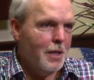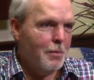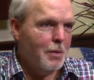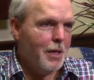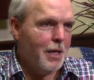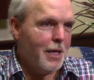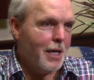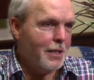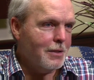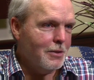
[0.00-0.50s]
but
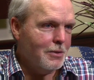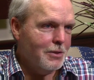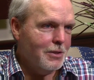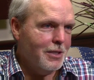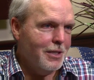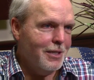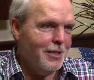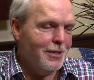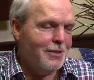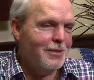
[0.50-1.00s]
I got to
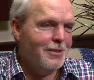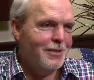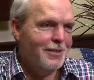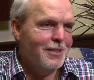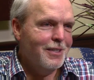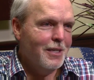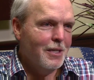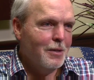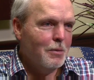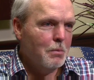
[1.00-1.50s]
see it
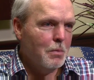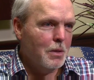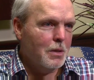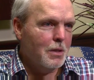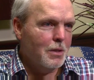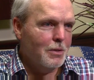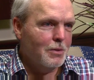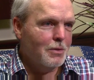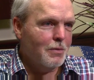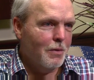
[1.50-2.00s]

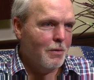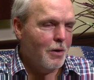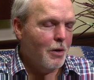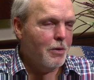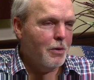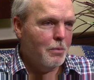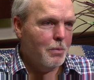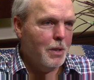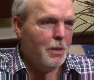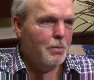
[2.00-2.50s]
because of all
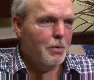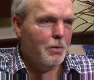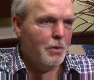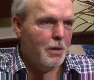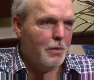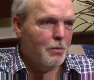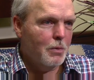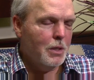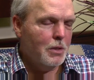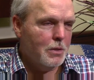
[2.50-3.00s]
the people
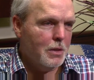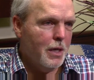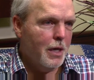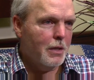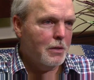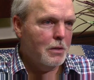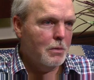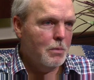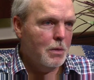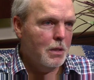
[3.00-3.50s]
that reached
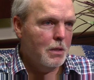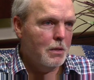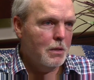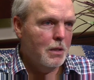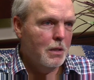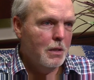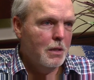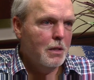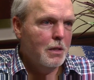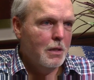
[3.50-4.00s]
out to me
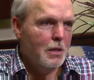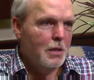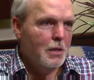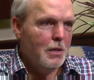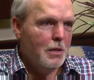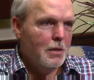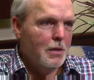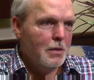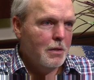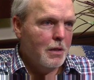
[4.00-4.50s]

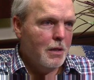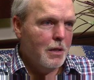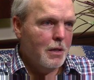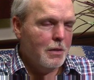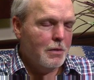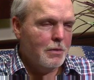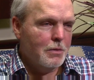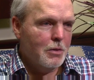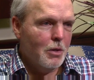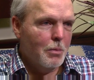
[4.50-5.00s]

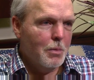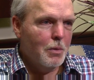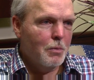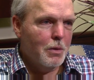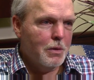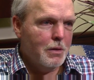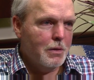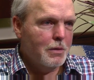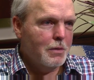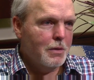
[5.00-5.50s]
and told me
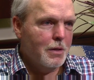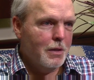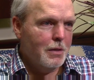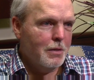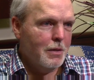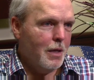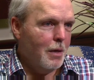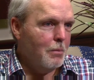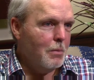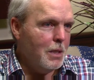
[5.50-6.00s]
what
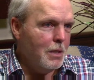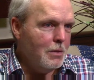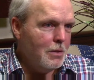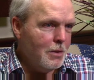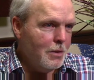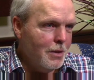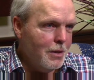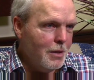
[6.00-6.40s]
I mean to